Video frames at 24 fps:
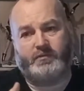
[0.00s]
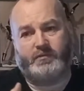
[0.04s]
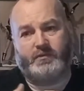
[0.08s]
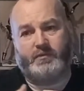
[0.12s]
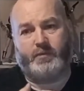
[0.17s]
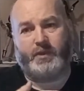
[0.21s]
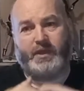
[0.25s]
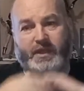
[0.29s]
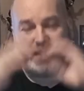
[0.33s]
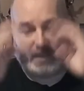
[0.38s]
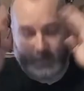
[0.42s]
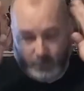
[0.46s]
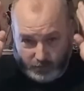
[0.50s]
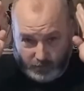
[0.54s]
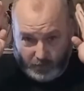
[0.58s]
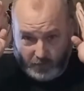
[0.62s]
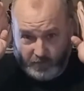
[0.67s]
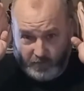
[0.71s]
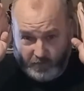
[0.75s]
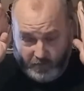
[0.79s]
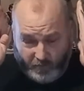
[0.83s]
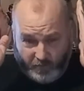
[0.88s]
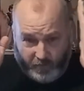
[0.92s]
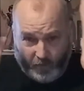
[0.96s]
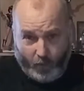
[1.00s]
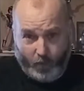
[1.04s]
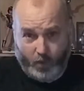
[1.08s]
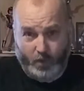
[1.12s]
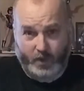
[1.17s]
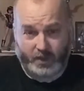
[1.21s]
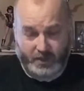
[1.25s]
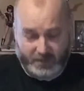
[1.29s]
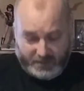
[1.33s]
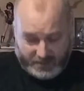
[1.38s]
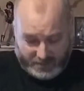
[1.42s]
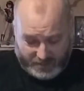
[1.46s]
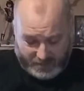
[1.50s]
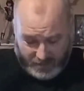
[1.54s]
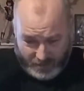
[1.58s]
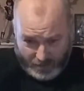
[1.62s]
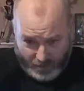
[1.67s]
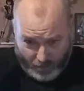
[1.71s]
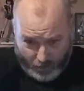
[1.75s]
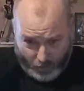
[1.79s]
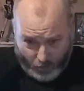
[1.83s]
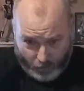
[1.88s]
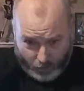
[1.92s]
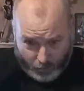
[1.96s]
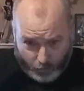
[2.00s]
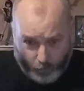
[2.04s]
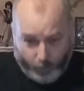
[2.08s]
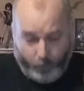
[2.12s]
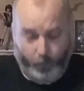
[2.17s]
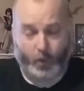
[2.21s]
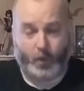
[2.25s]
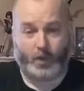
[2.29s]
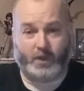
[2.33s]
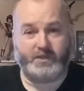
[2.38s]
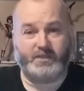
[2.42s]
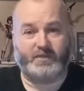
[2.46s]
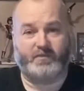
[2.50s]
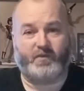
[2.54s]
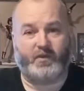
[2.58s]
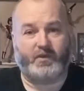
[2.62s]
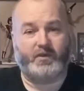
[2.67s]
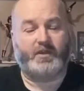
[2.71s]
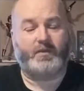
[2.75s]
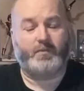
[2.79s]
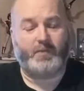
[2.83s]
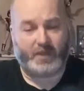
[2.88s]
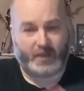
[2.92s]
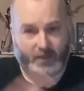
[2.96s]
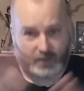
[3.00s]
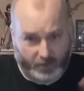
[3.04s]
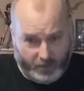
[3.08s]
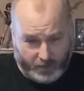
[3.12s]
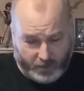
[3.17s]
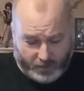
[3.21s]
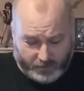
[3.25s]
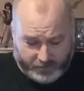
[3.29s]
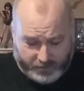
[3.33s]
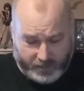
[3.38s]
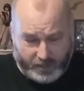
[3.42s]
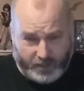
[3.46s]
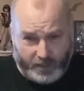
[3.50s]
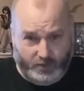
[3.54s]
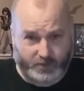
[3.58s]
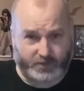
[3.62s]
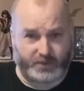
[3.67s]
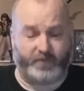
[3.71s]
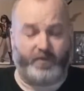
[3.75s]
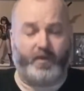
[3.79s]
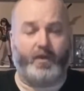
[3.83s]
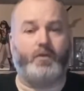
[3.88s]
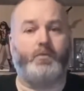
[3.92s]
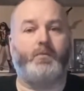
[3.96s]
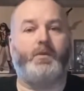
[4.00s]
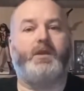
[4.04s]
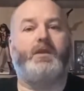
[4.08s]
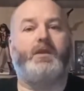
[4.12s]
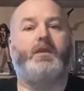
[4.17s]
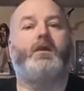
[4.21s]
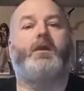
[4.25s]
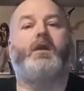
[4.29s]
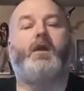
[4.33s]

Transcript: being able to focus on what is in front of me and nothing else around me.